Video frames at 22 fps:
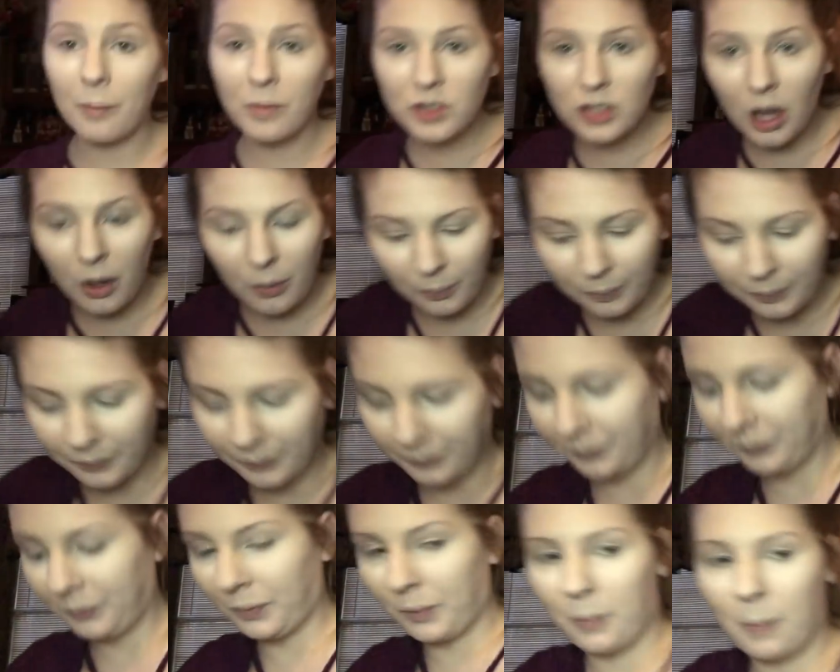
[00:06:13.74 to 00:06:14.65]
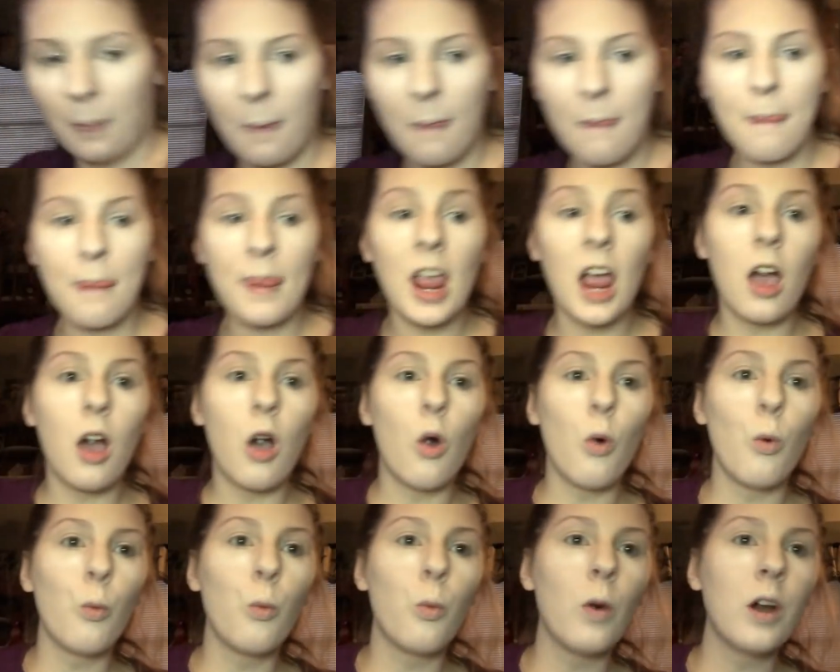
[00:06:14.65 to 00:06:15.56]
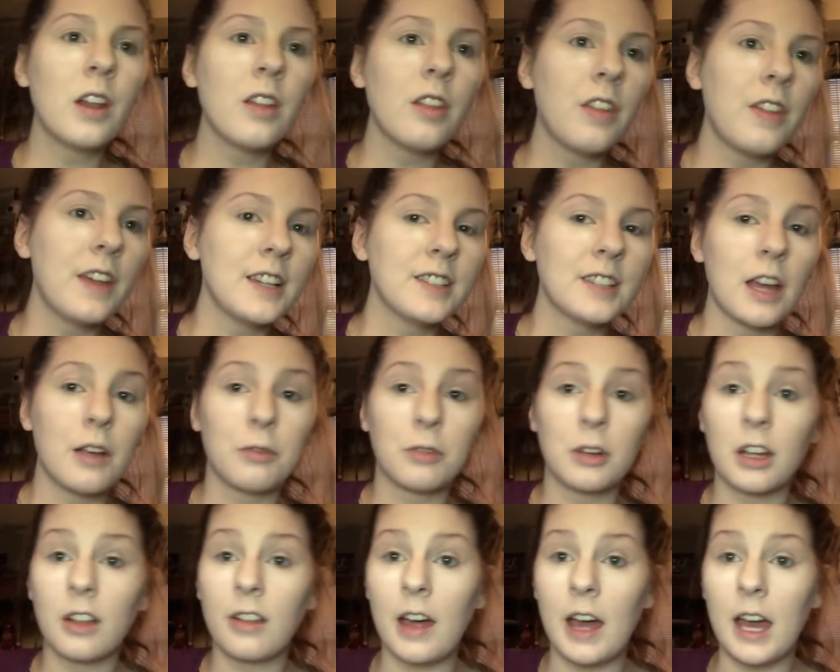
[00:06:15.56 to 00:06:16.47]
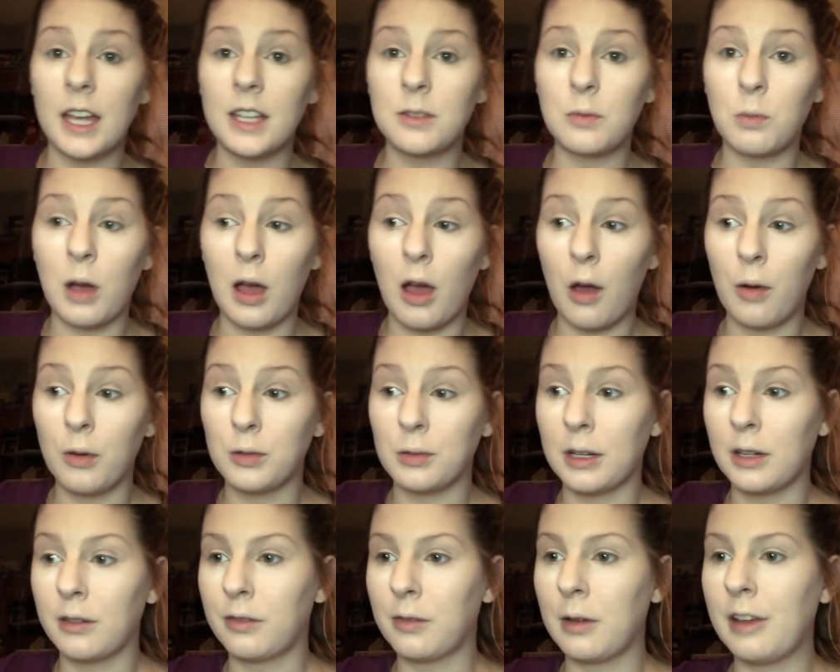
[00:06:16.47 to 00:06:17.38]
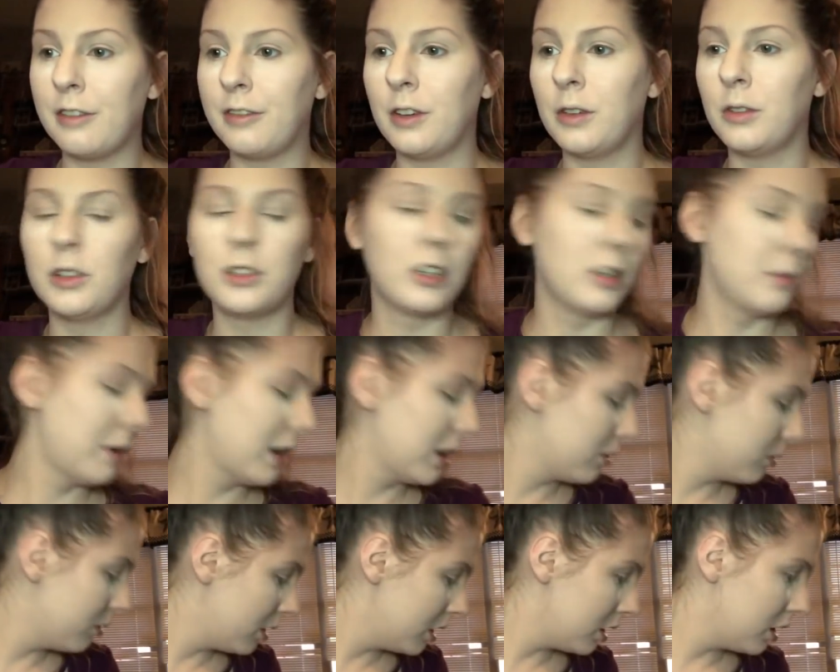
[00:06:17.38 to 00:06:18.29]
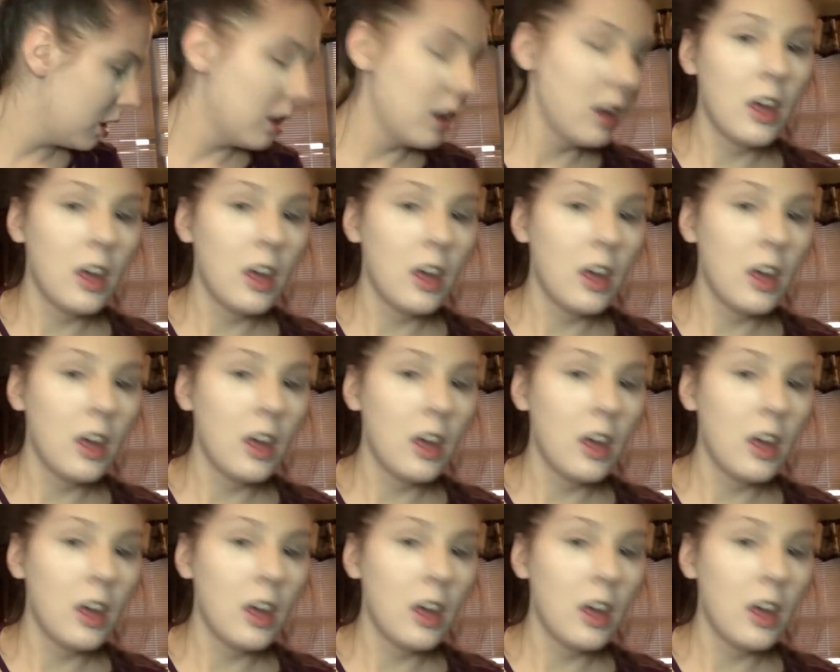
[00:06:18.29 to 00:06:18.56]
So, one of the things I realized while I was waiting for my phone to turn back on,